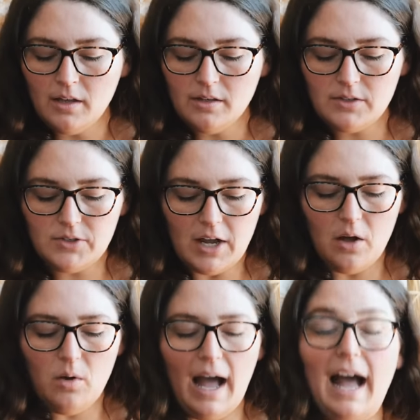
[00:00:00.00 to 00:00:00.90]

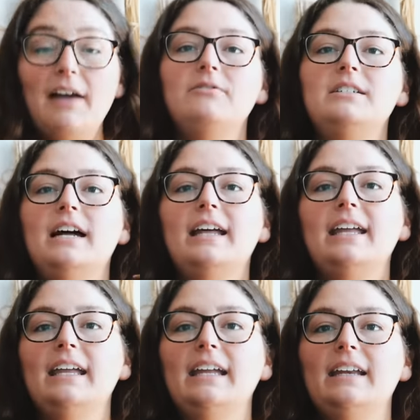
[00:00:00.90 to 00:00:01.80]
So I've
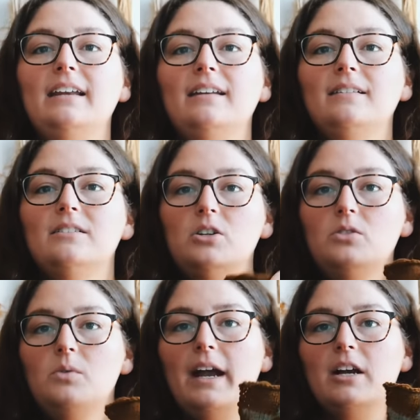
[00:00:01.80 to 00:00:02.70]
done 2
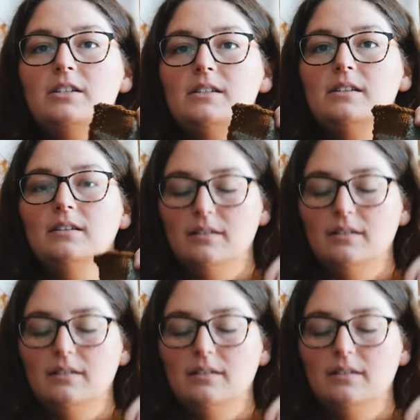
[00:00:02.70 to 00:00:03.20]
squares,